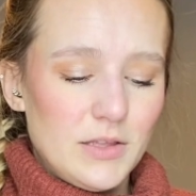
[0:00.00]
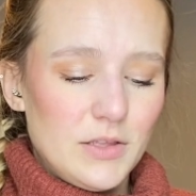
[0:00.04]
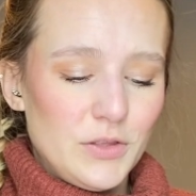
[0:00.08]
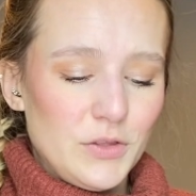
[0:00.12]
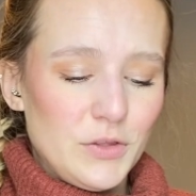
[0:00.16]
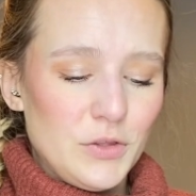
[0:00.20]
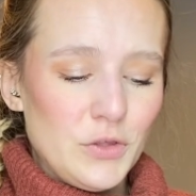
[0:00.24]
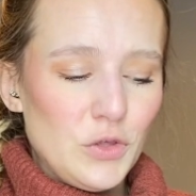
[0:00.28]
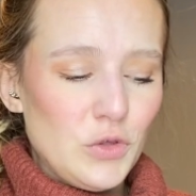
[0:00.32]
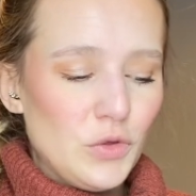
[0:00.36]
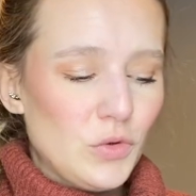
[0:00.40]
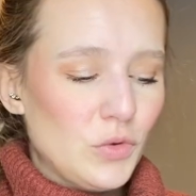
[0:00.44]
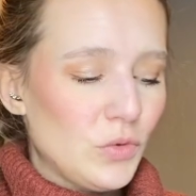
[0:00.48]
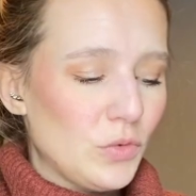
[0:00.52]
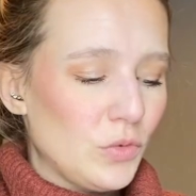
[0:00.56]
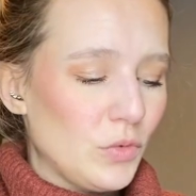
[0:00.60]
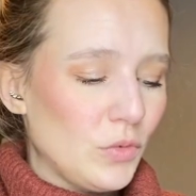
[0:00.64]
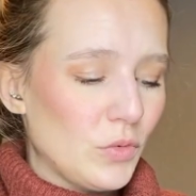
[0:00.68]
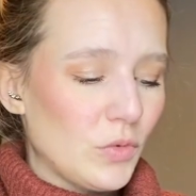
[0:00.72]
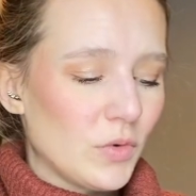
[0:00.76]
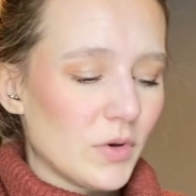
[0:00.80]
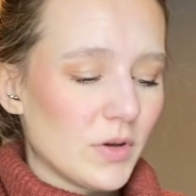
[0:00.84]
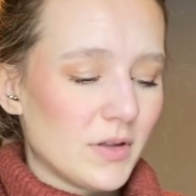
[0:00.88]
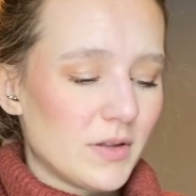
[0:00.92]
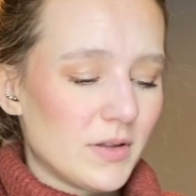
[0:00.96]

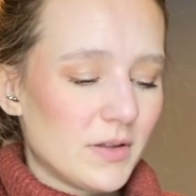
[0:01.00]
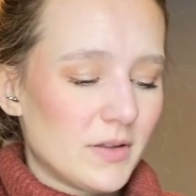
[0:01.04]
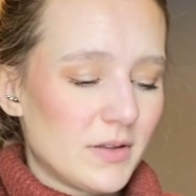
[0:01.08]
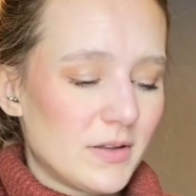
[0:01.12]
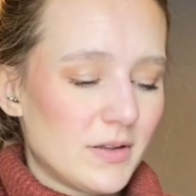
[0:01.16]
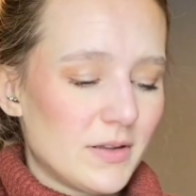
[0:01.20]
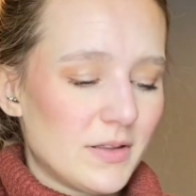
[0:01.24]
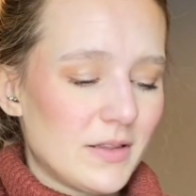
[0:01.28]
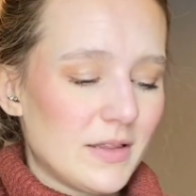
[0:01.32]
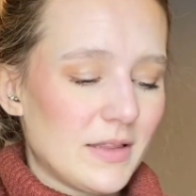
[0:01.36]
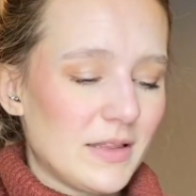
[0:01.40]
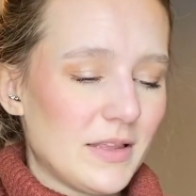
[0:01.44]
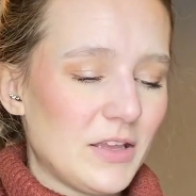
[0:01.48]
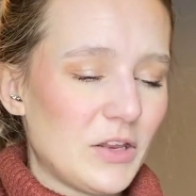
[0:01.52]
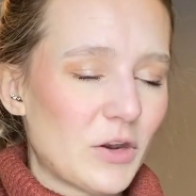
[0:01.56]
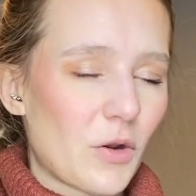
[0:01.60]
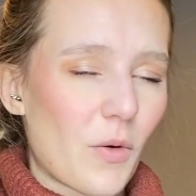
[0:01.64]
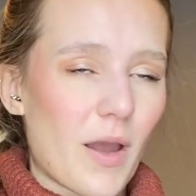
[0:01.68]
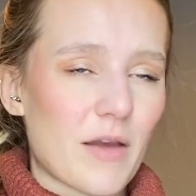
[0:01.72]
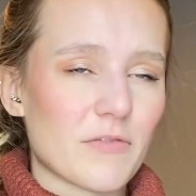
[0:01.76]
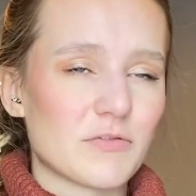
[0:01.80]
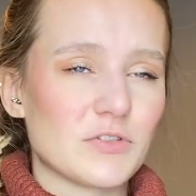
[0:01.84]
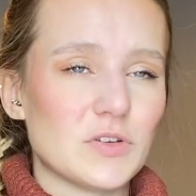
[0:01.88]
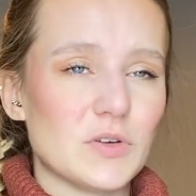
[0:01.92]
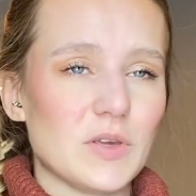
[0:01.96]
you know,
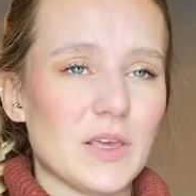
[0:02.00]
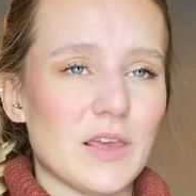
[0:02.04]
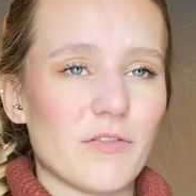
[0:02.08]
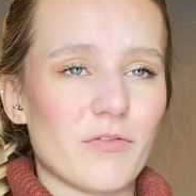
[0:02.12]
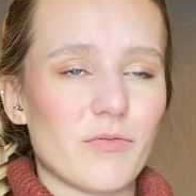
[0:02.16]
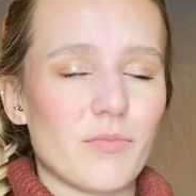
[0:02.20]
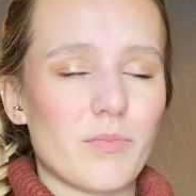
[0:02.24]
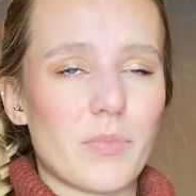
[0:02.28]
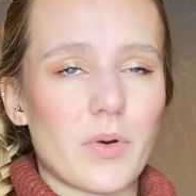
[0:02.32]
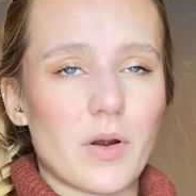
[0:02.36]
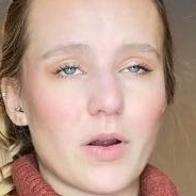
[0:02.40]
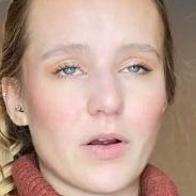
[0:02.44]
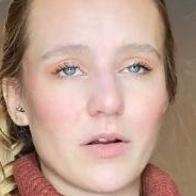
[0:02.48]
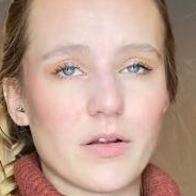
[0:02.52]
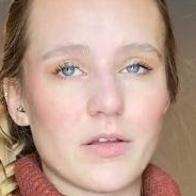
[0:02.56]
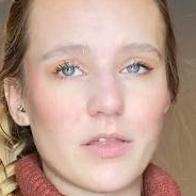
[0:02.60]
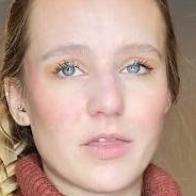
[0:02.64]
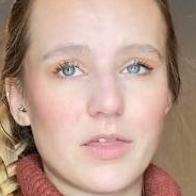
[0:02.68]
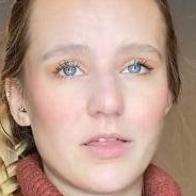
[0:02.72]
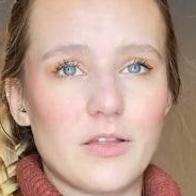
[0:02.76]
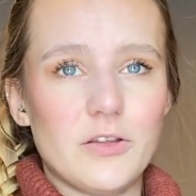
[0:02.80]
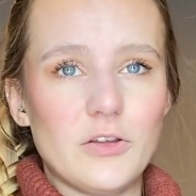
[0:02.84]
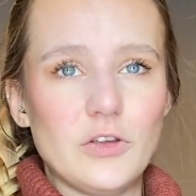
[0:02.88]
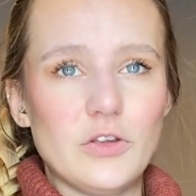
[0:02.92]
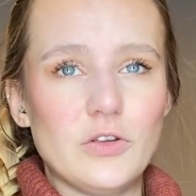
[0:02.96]
after you give
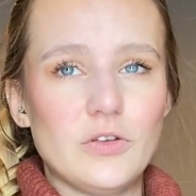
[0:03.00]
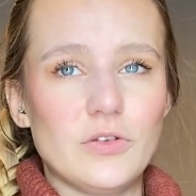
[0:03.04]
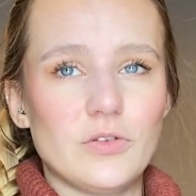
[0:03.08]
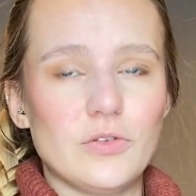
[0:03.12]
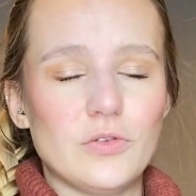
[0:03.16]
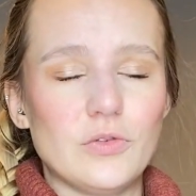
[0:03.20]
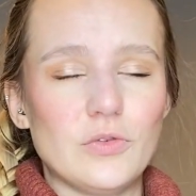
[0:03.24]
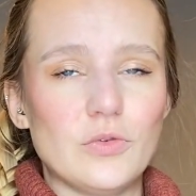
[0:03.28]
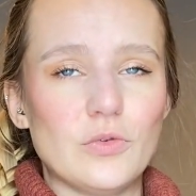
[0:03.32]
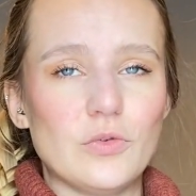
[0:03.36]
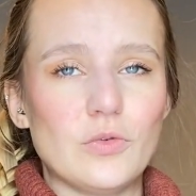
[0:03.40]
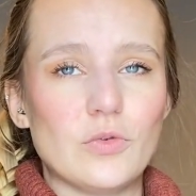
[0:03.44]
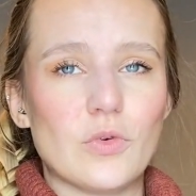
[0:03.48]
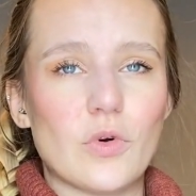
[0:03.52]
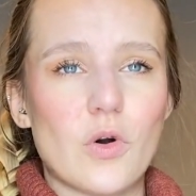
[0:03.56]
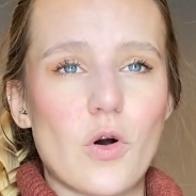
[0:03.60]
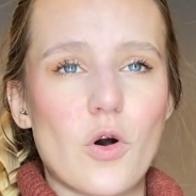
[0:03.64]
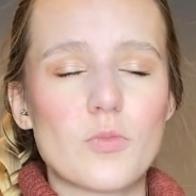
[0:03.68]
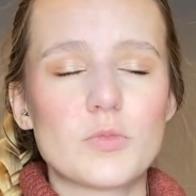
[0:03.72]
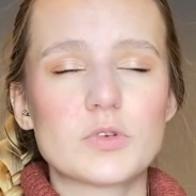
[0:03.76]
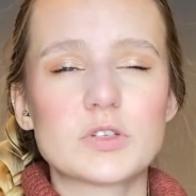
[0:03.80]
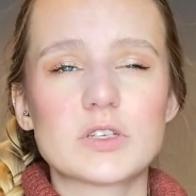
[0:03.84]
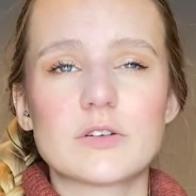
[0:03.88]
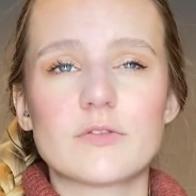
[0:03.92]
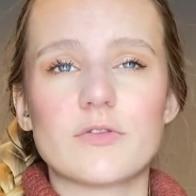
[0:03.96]
birth, you
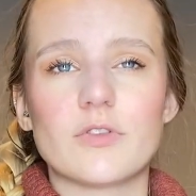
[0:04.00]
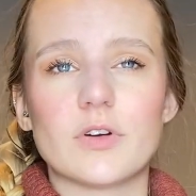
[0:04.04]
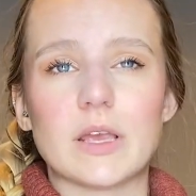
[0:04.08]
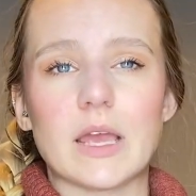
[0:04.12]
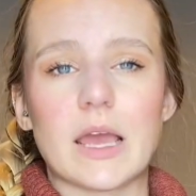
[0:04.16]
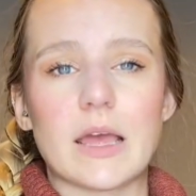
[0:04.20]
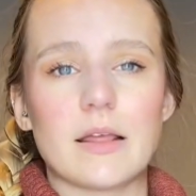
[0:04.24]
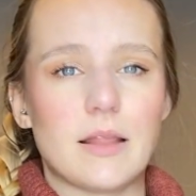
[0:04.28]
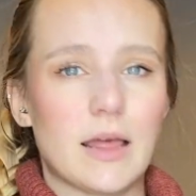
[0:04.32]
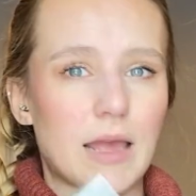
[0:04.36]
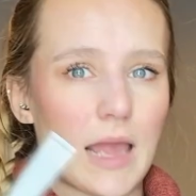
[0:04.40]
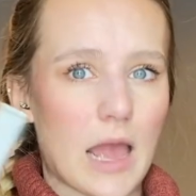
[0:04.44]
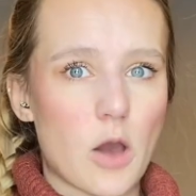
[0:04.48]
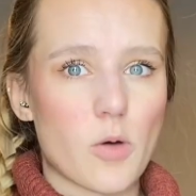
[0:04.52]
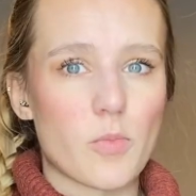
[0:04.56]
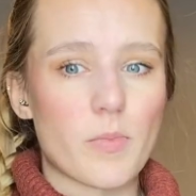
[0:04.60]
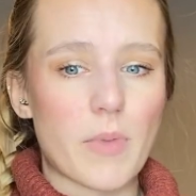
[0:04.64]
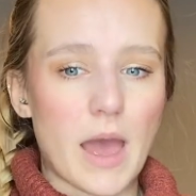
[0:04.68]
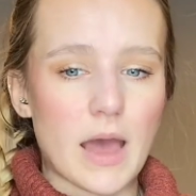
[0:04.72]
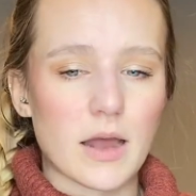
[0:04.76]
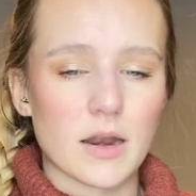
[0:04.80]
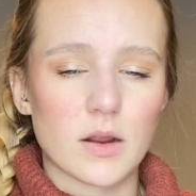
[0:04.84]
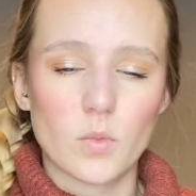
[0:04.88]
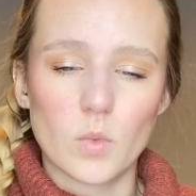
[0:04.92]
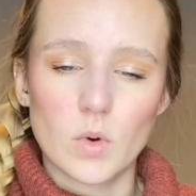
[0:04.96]
almost forget like how
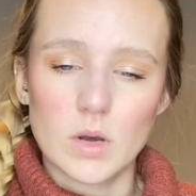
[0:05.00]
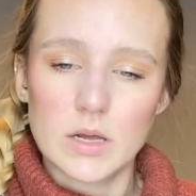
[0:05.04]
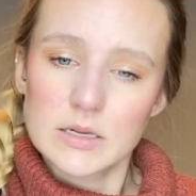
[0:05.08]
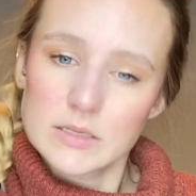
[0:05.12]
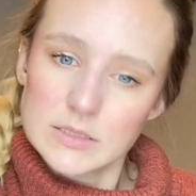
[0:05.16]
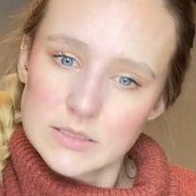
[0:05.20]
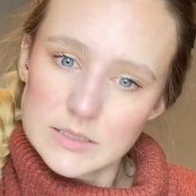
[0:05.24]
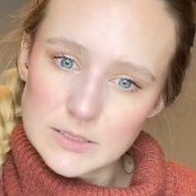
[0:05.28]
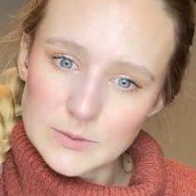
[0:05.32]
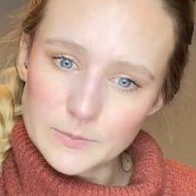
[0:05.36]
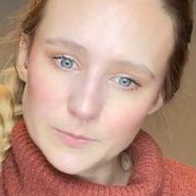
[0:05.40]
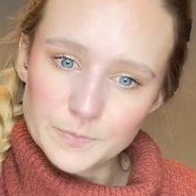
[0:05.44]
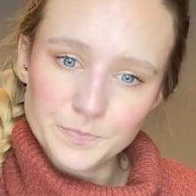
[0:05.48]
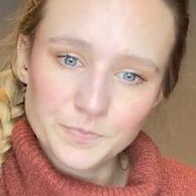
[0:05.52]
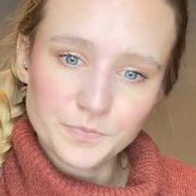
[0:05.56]
bad it was.